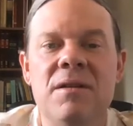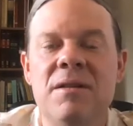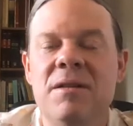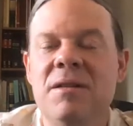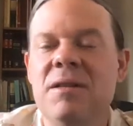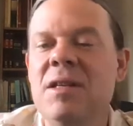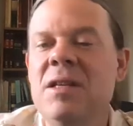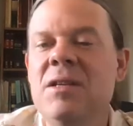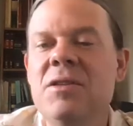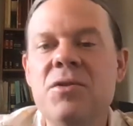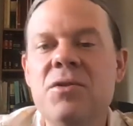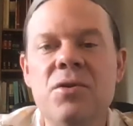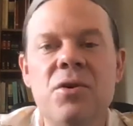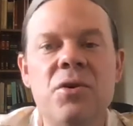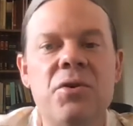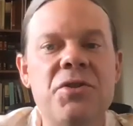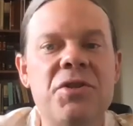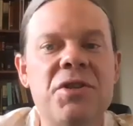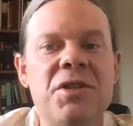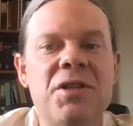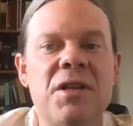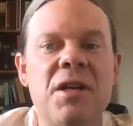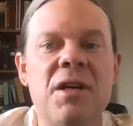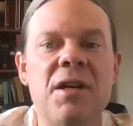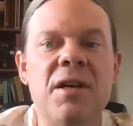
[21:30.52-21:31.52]
these are all
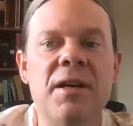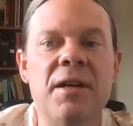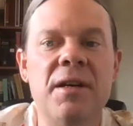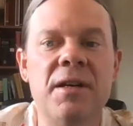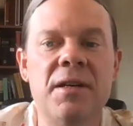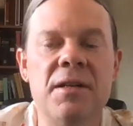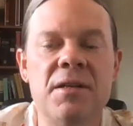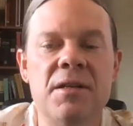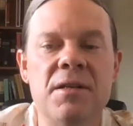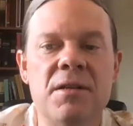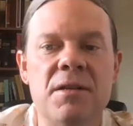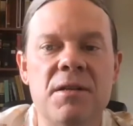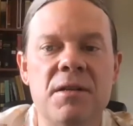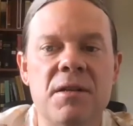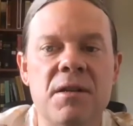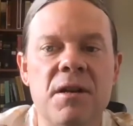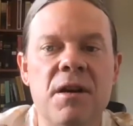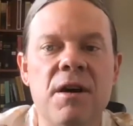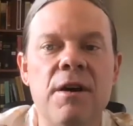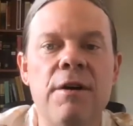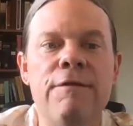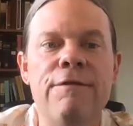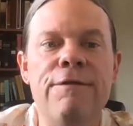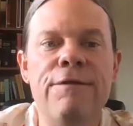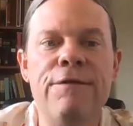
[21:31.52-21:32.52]
signs
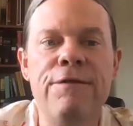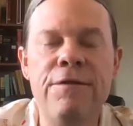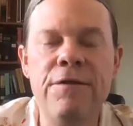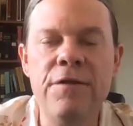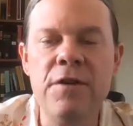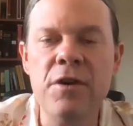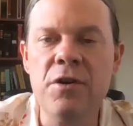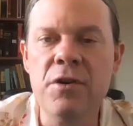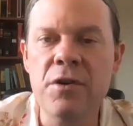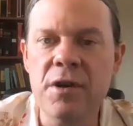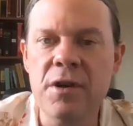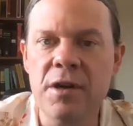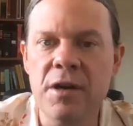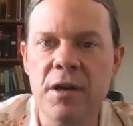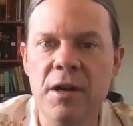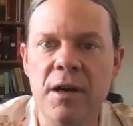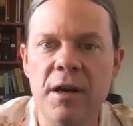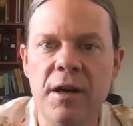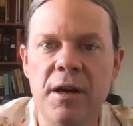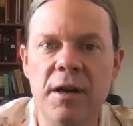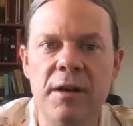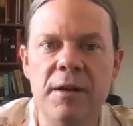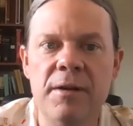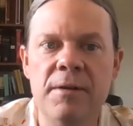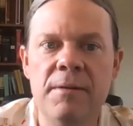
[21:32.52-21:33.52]
of fearing
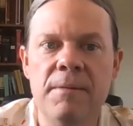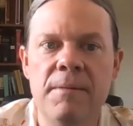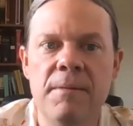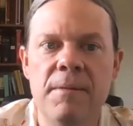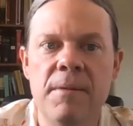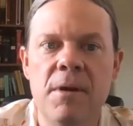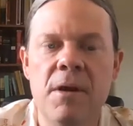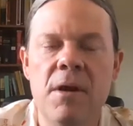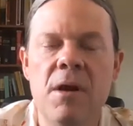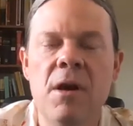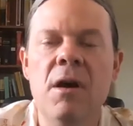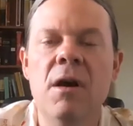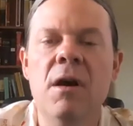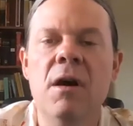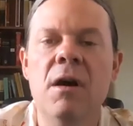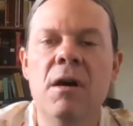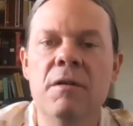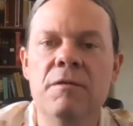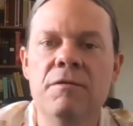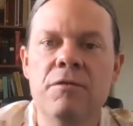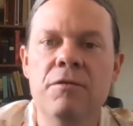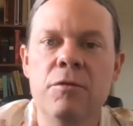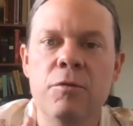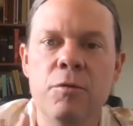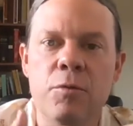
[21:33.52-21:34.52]
God,
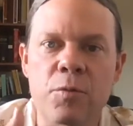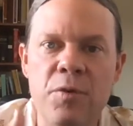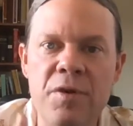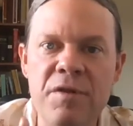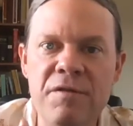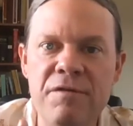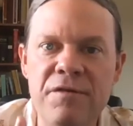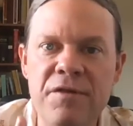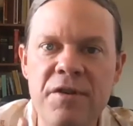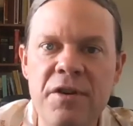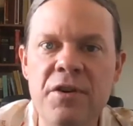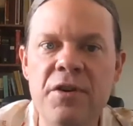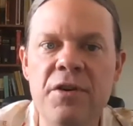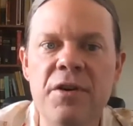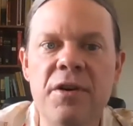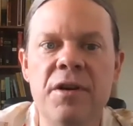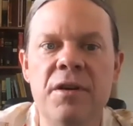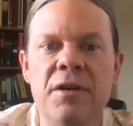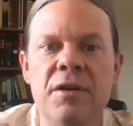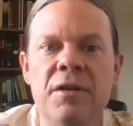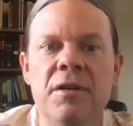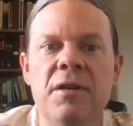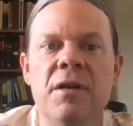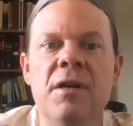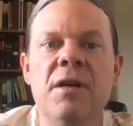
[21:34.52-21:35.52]
of
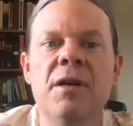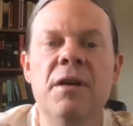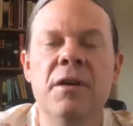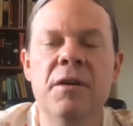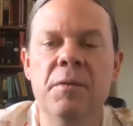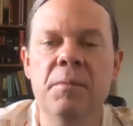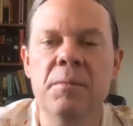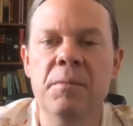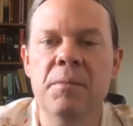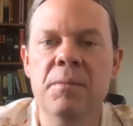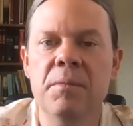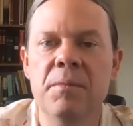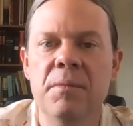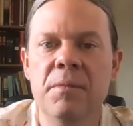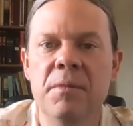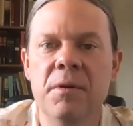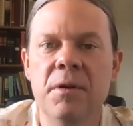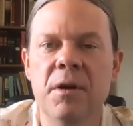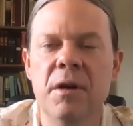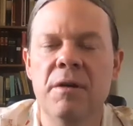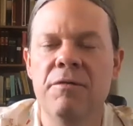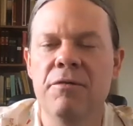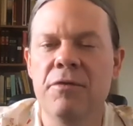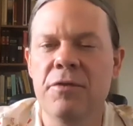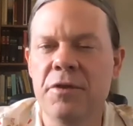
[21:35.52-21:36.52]
revering Him,
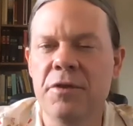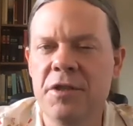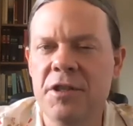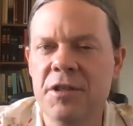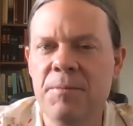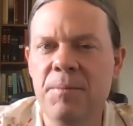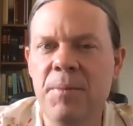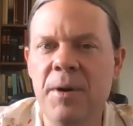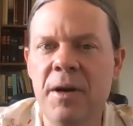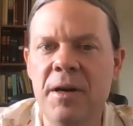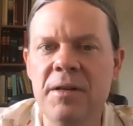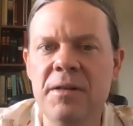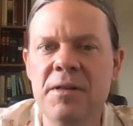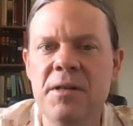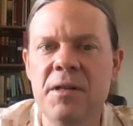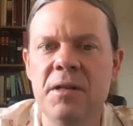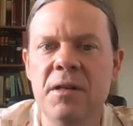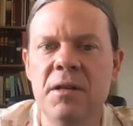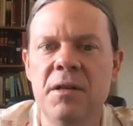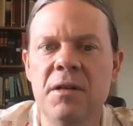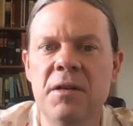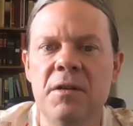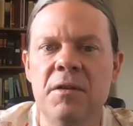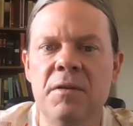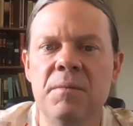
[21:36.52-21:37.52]
of respecting
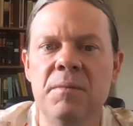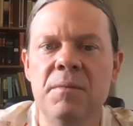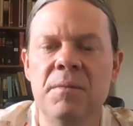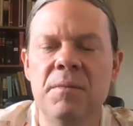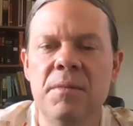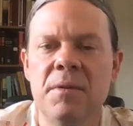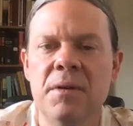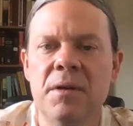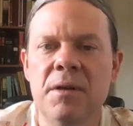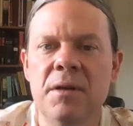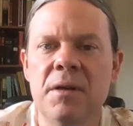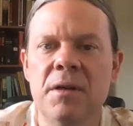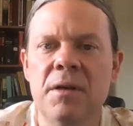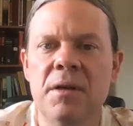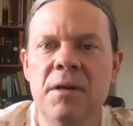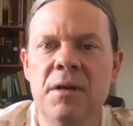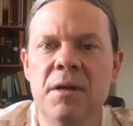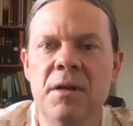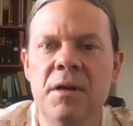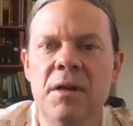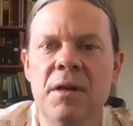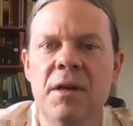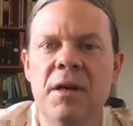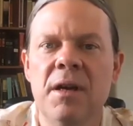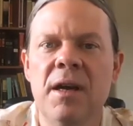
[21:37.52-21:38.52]
Him,
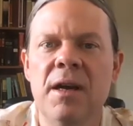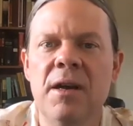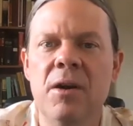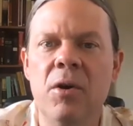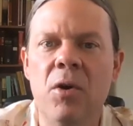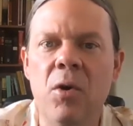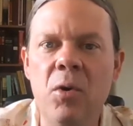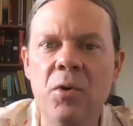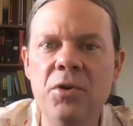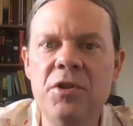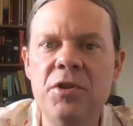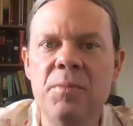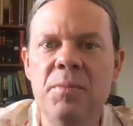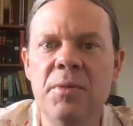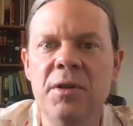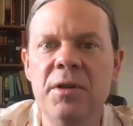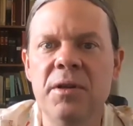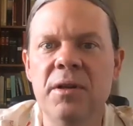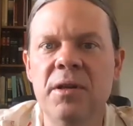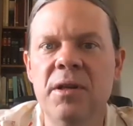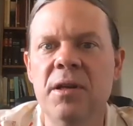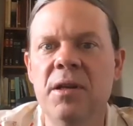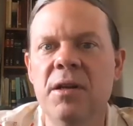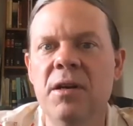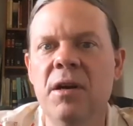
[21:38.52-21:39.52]
and
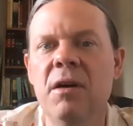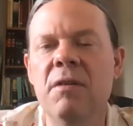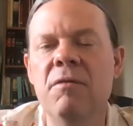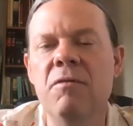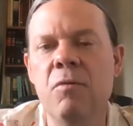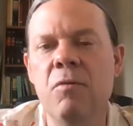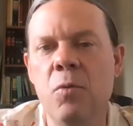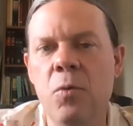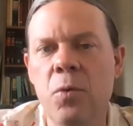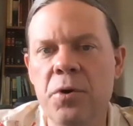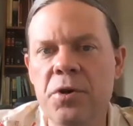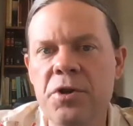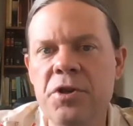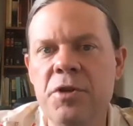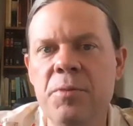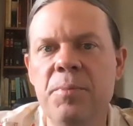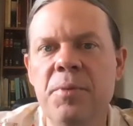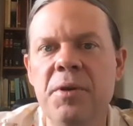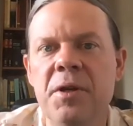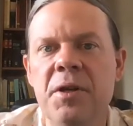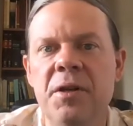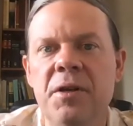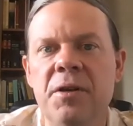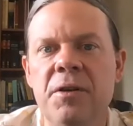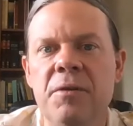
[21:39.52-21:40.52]
ultimately of
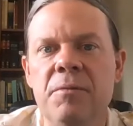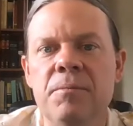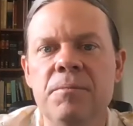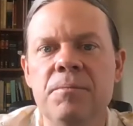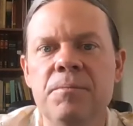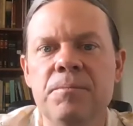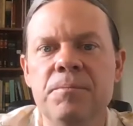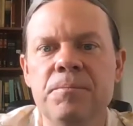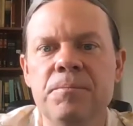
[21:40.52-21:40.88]
worshiping Him.